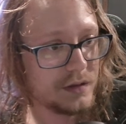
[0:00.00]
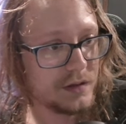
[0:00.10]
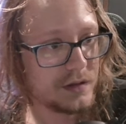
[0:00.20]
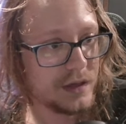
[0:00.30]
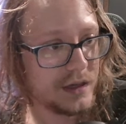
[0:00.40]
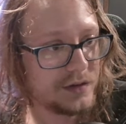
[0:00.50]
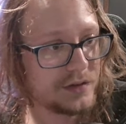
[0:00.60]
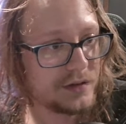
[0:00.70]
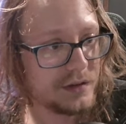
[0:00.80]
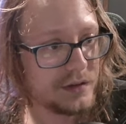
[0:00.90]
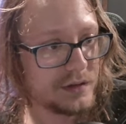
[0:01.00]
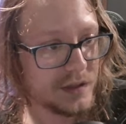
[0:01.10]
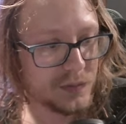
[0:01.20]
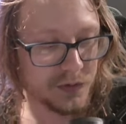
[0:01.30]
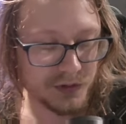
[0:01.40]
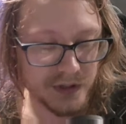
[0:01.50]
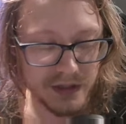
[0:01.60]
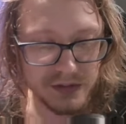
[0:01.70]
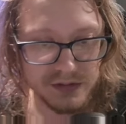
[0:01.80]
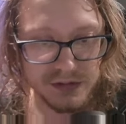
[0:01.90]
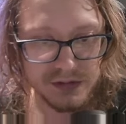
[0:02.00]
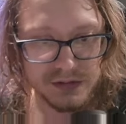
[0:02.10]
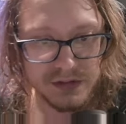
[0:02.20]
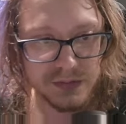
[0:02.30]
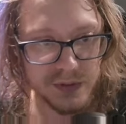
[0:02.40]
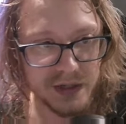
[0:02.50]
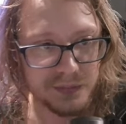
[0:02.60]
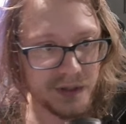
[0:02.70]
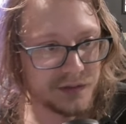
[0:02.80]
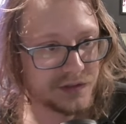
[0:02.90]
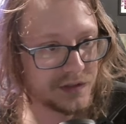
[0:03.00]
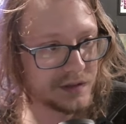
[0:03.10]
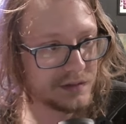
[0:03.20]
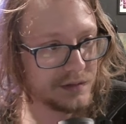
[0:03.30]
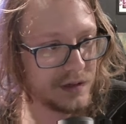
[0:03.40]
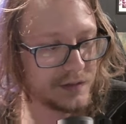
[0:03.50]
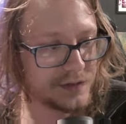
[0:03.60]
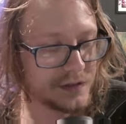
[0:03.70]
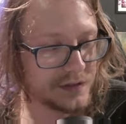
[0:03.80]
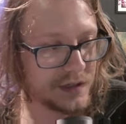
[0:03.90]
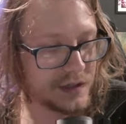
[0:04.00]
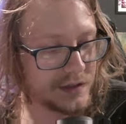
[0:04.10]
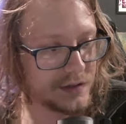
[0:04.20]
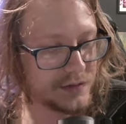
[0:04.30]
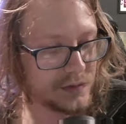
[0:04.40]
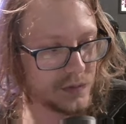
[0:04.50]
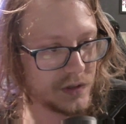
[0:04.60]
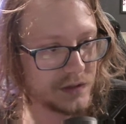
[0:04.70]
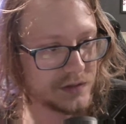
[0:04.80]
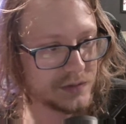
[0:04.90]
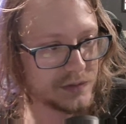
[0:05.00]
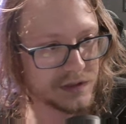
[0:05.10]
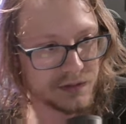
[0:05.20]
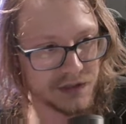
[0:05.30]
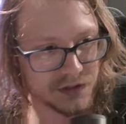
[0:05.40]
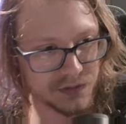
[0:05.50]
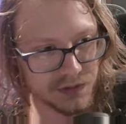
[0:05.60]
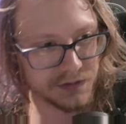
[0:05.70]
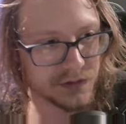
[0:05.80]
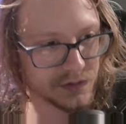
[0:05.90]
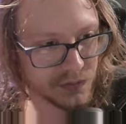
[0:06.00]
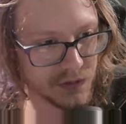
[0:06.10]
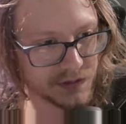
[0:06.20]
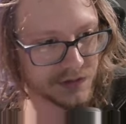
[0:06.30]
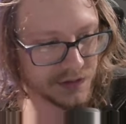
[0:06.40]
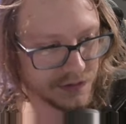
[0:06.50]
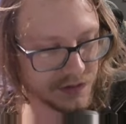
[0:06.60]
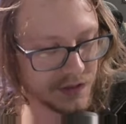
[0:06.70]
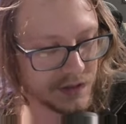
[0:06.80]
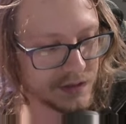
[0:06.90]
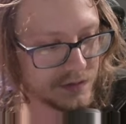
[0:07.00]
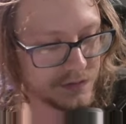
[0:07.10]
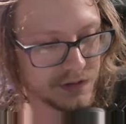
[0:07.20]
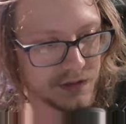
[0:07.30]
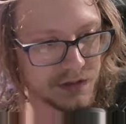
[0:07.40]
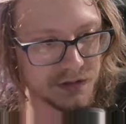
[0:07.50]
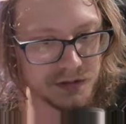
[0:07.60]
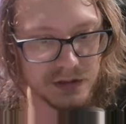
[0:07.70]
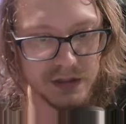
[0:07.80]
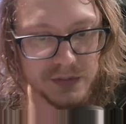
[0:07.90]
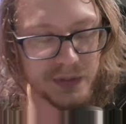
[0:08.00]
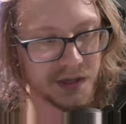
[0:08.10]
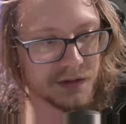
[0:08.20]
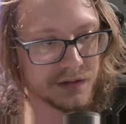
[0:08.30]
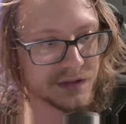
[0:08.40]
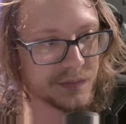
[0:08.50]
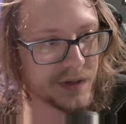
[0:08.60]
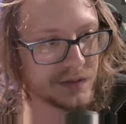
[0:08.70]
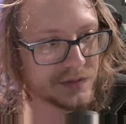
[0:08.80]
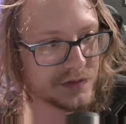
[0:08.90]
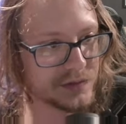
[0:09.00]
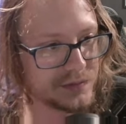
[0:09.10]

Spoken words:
And they move around by bouncing off the side of the walls. When they reach one of those walls on the side of the panel, they bounce.